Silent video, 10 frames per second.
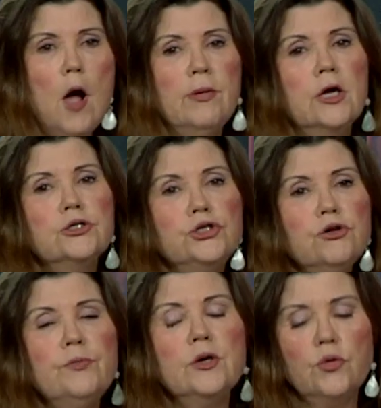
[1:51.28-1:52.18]
because
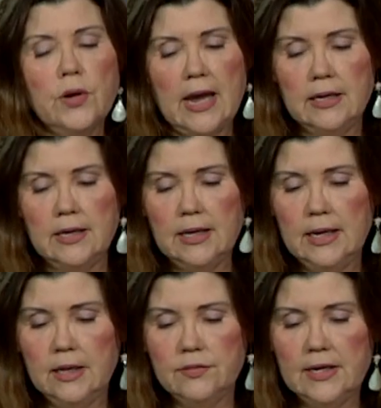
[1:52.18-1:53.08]
you've been created
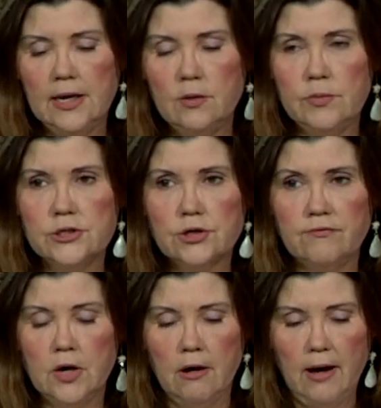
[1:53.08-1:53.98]
in the image
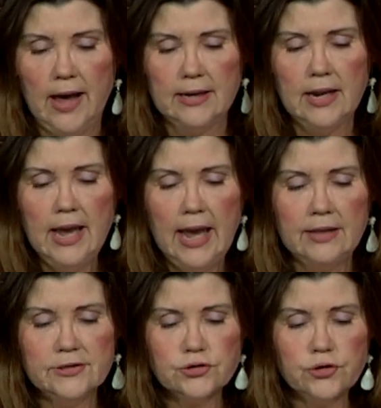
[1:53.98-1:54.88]
of God.
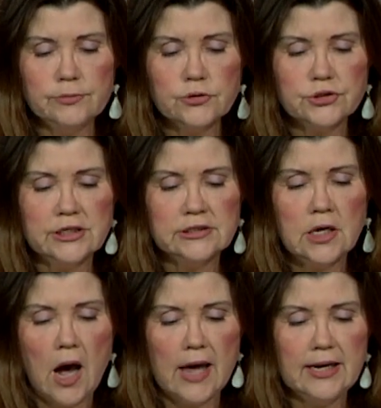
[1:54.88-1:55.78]
And the scripture says
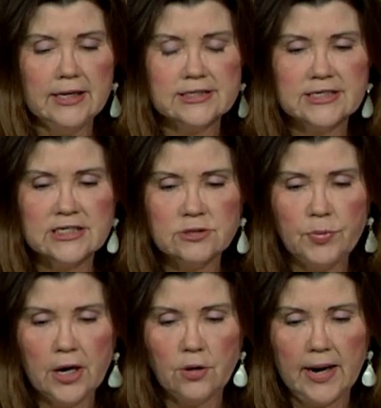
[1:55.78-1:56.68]
God is
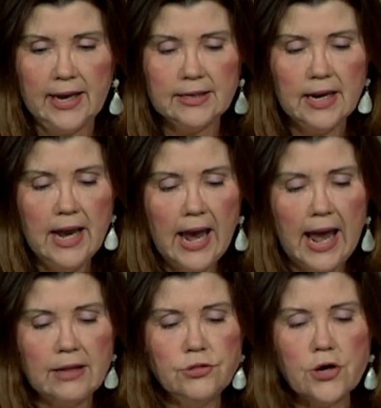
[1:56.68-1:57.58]
spirit,
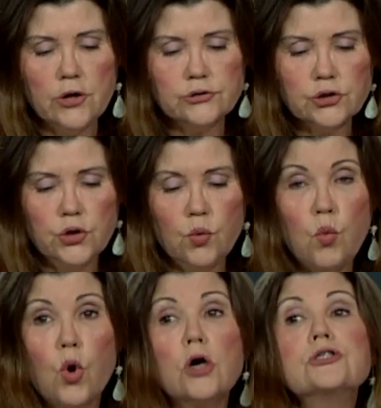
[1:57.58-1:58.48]
and those who
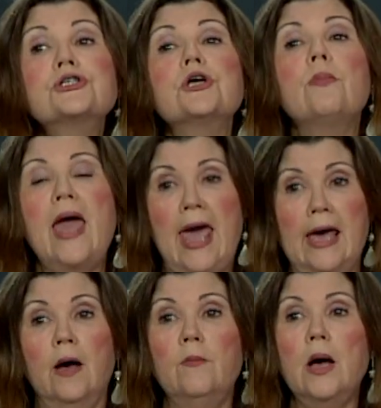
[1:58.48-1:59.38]
worship
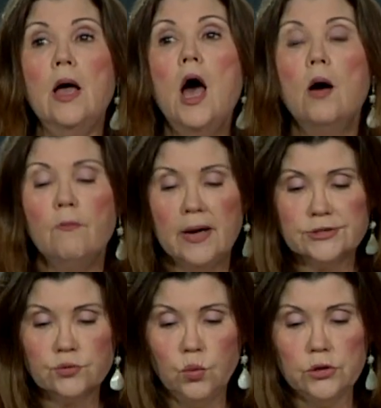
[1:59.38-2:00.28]
him
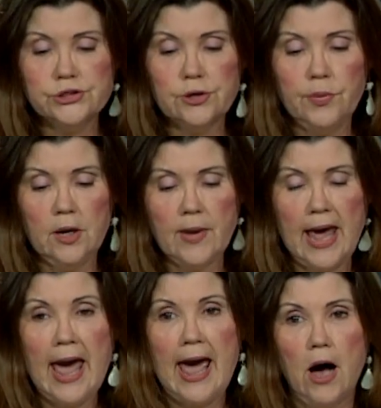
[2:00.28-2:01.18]
must worship him
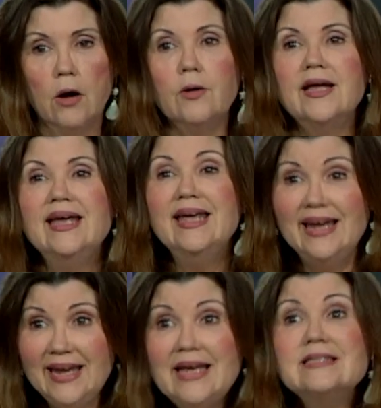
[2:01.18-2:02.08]
how?
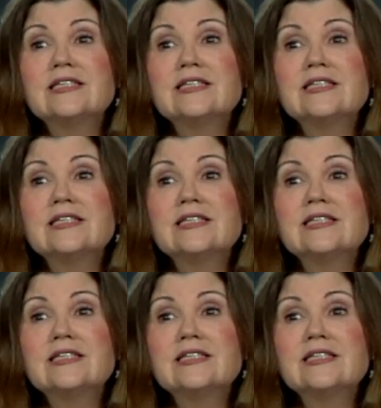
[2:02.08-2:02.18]
In